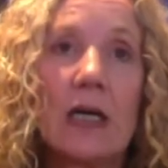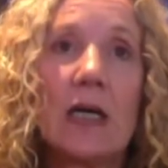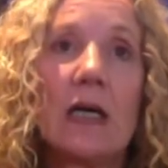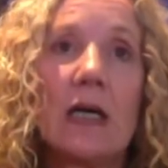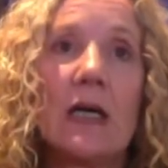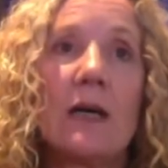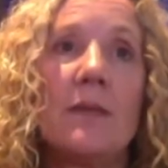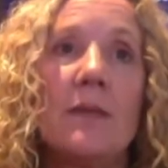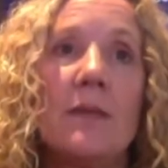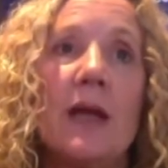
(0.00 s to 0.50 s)

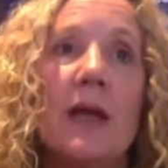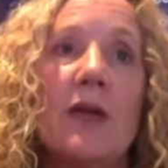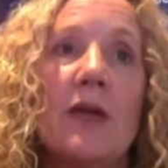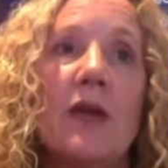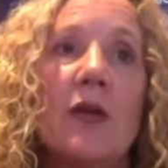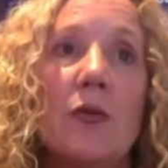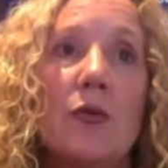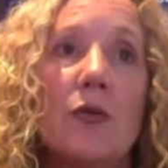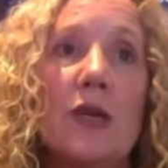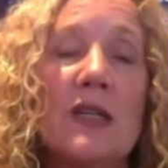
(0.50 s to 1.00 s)
Um, and
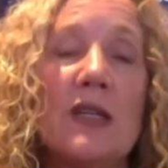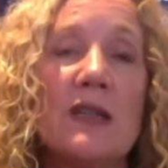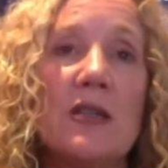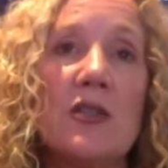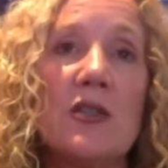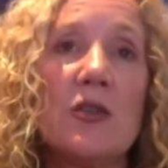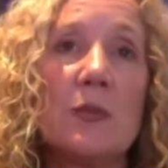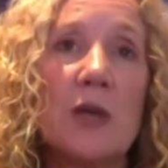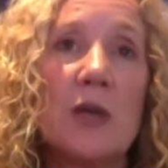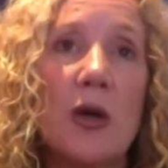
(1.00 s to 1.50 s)
their
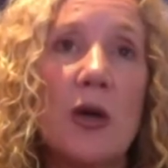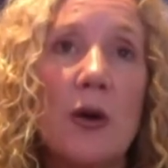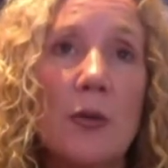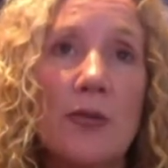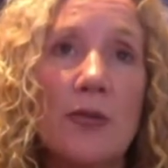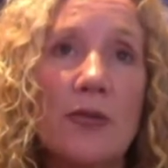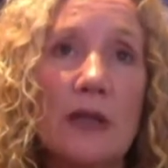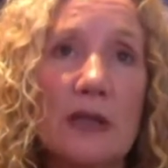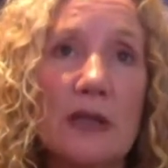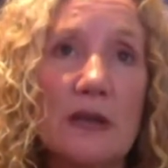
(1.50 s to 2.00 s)
reason to be
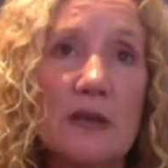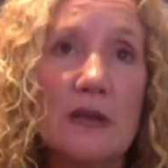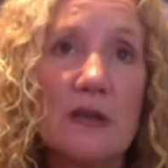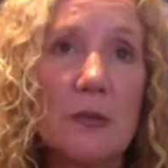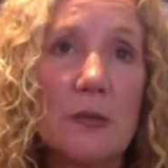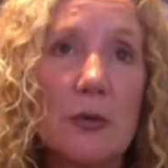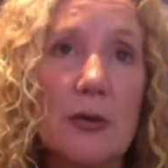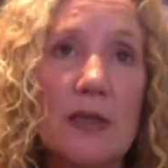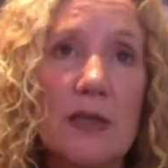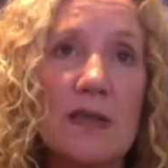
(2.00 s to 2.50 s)
hopeful at this
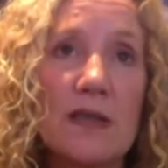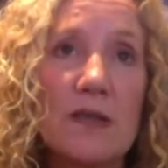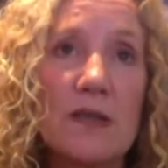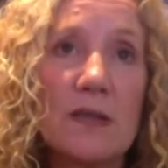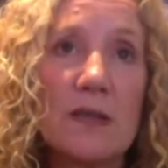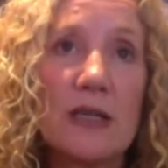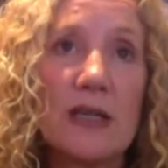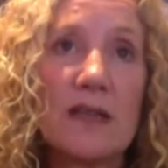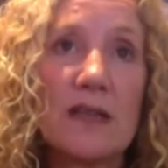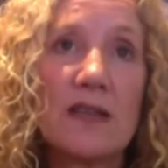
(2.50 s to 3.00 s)
point is
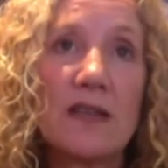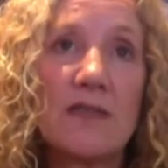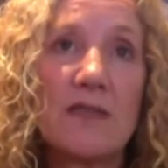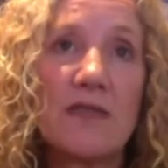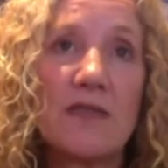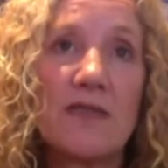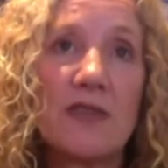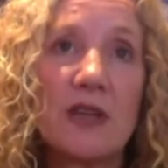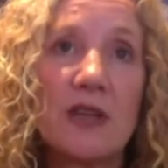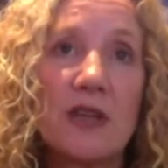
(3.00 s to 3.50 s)
because if,